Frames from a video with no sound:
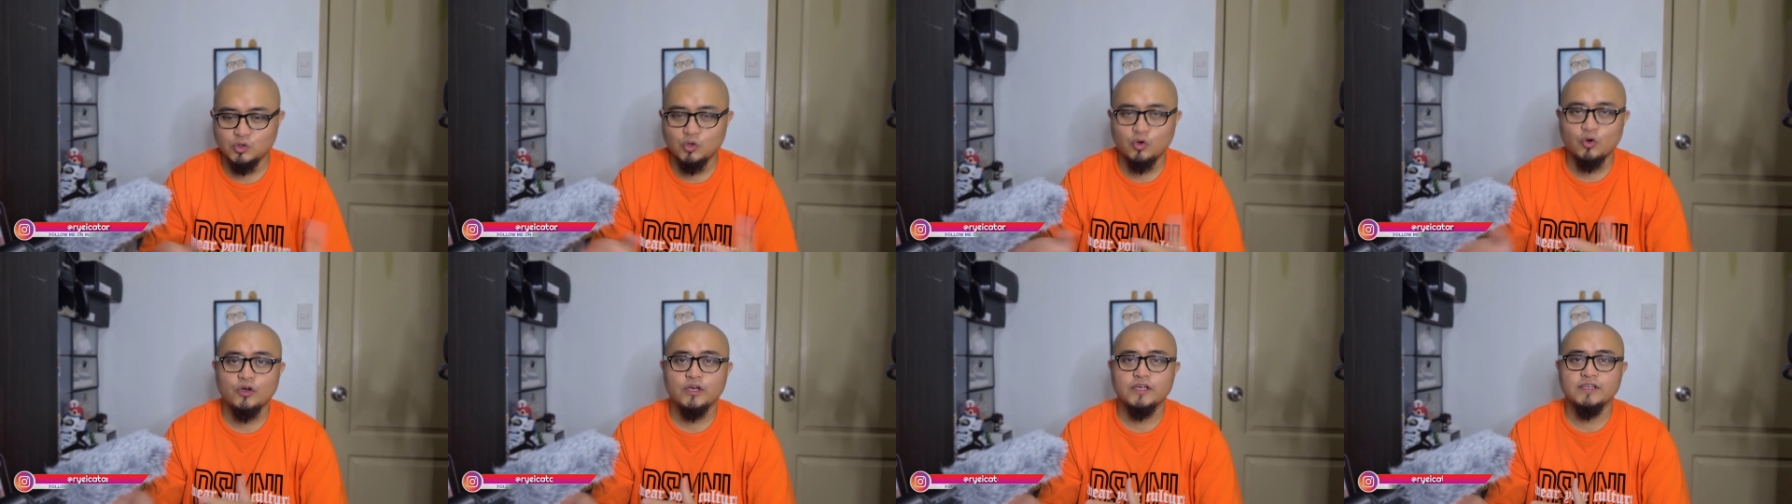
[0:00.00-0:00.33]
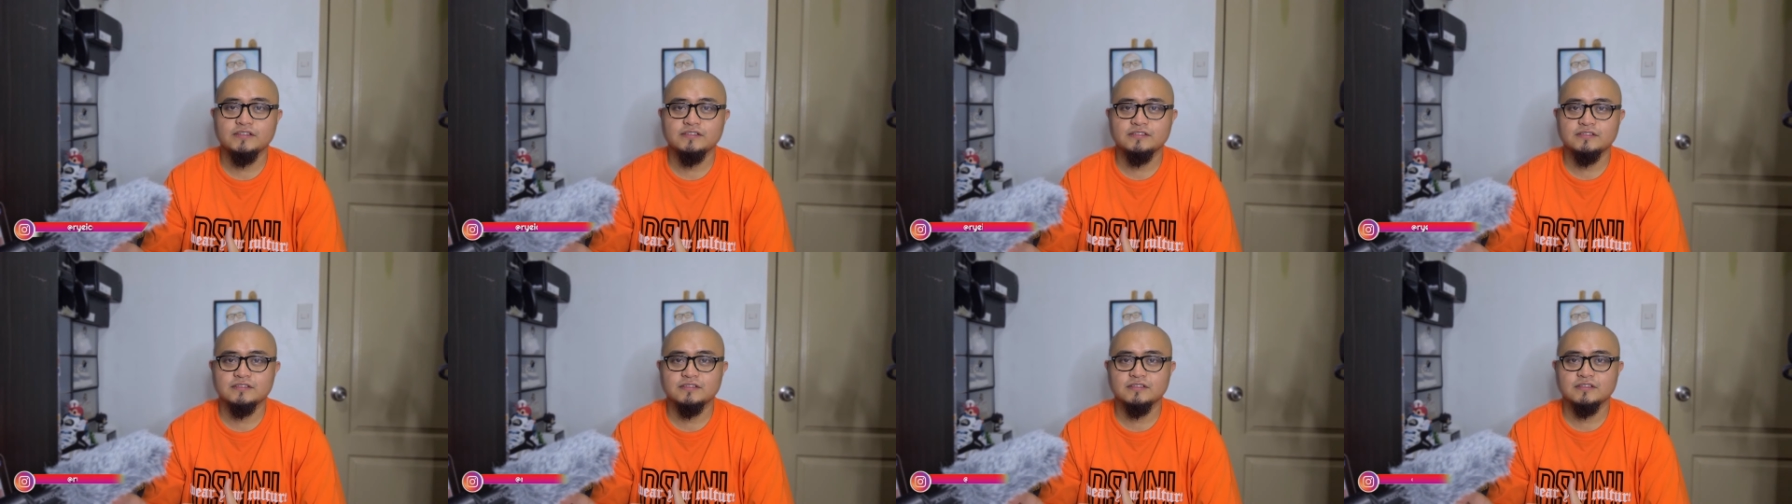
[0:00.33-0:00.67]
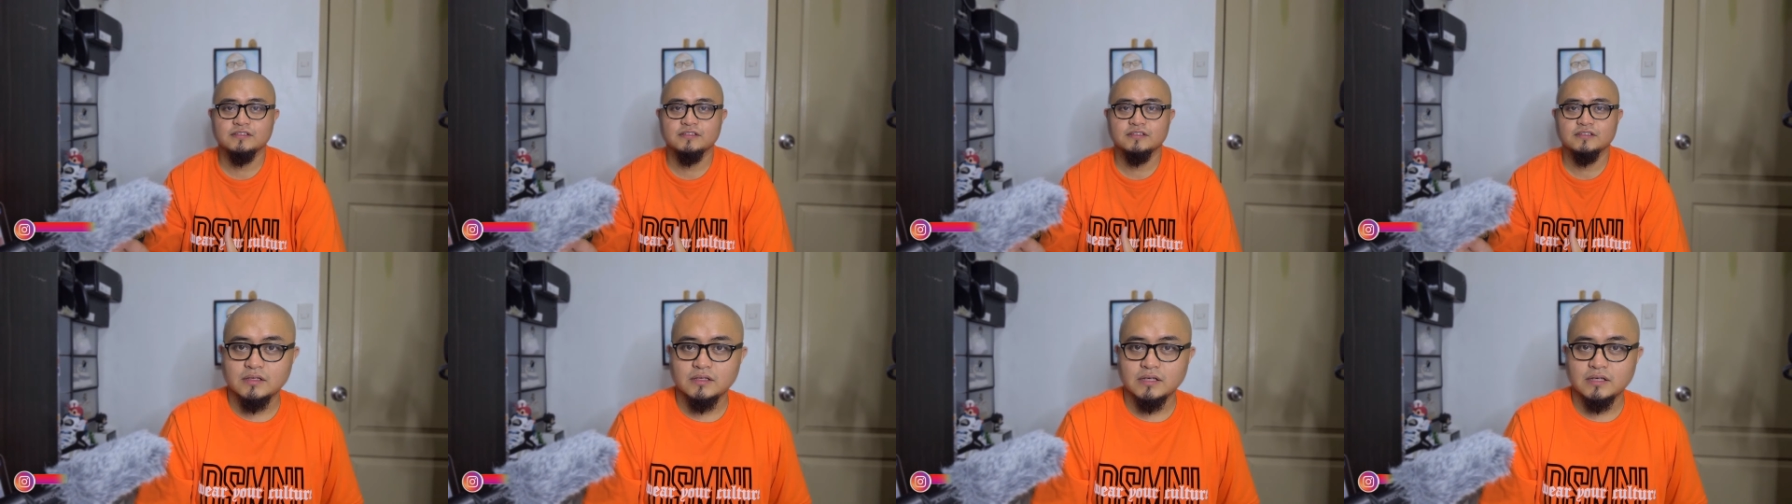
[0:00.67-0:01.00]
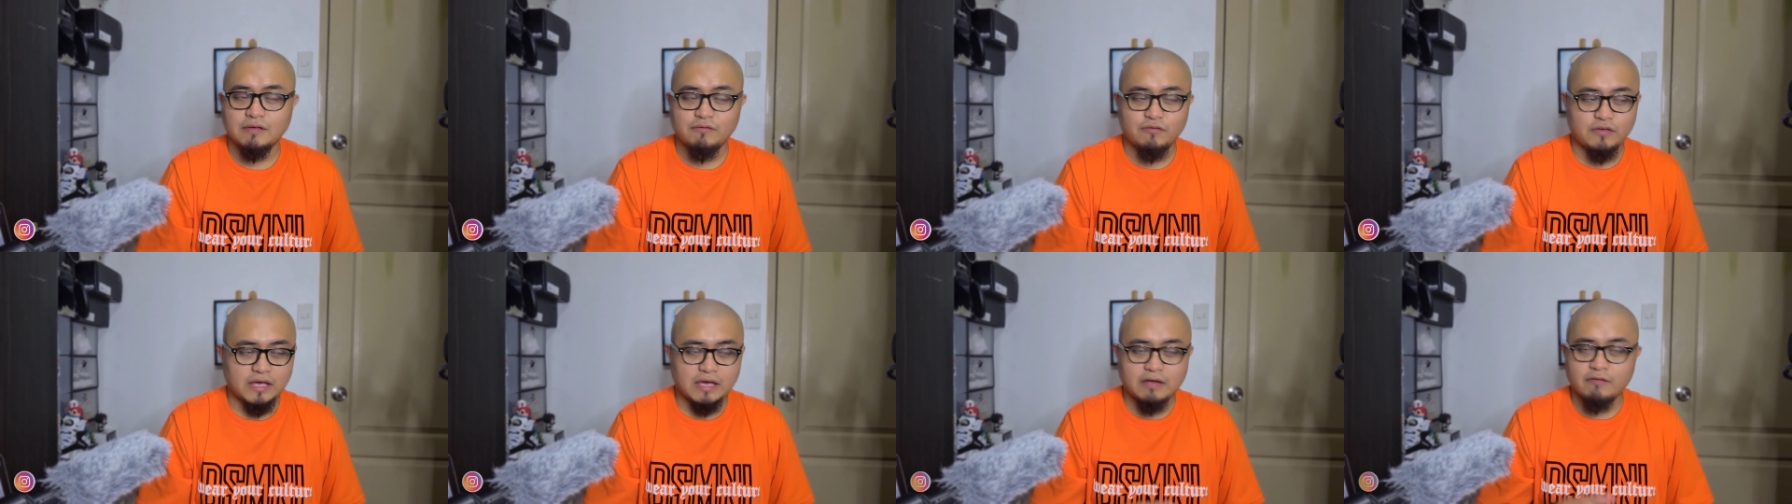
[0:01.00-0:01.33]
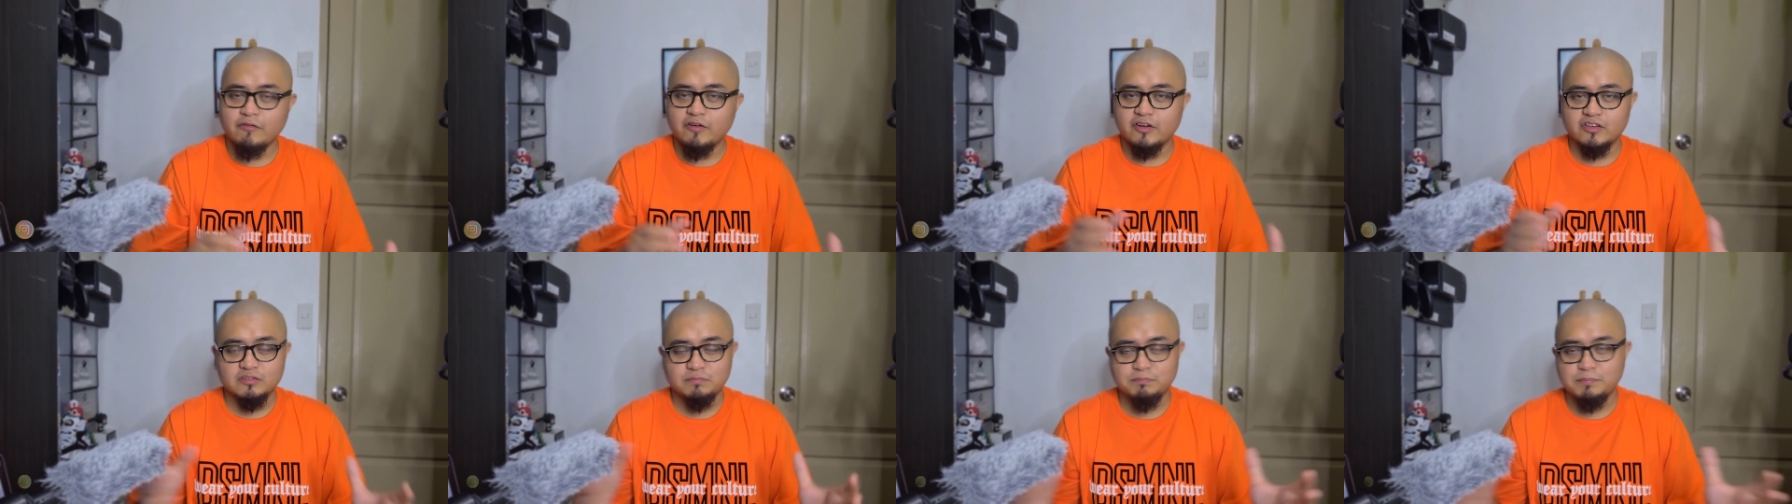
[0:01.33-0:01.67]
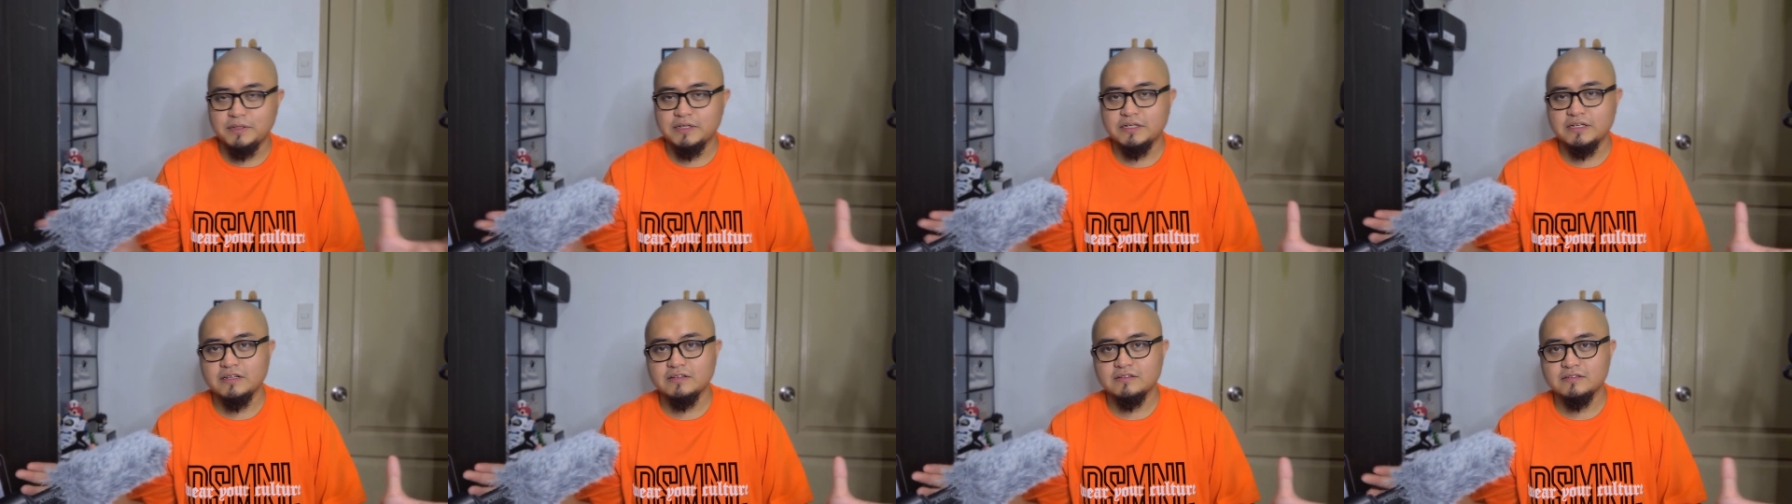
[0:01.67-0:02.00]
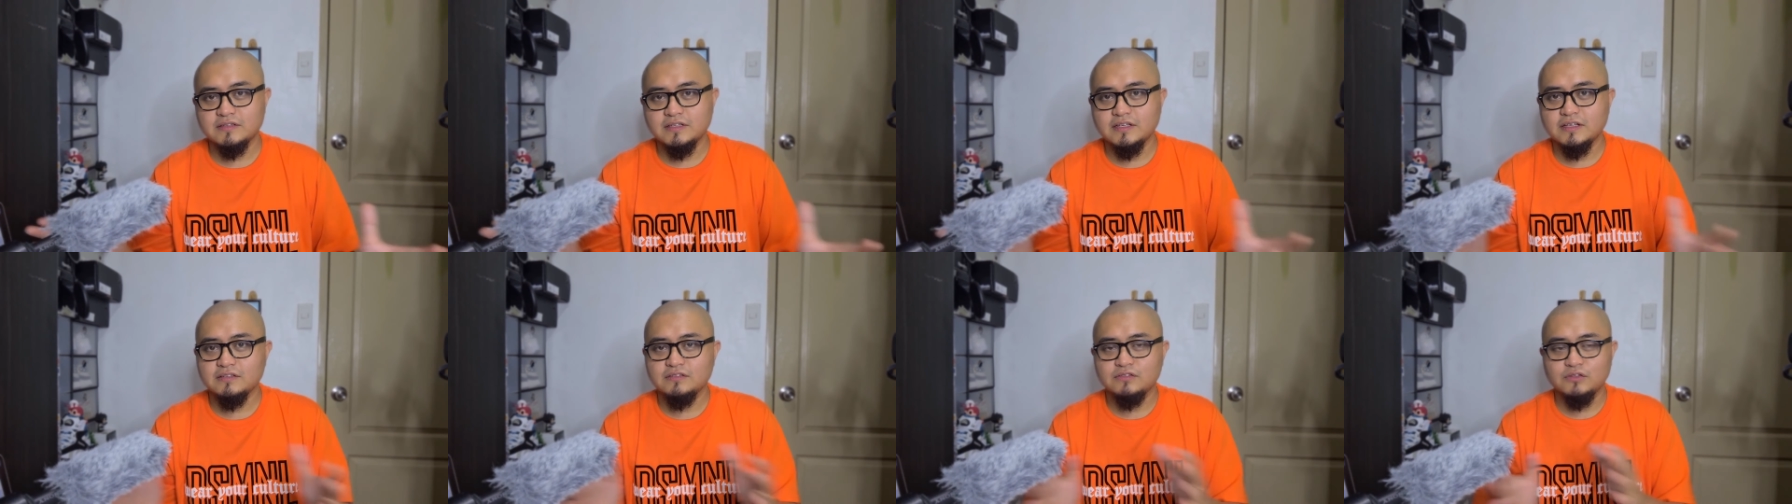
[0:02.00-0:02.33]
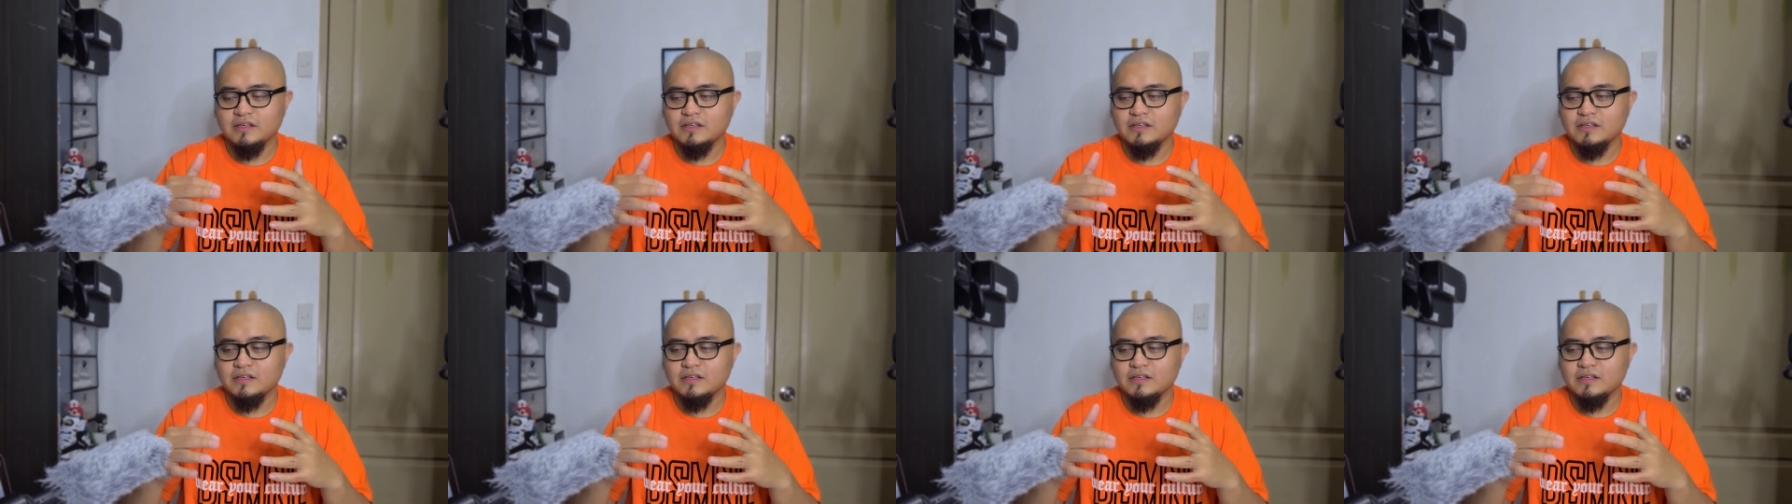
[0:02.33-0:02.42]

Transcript: toys, have you ever experienced this?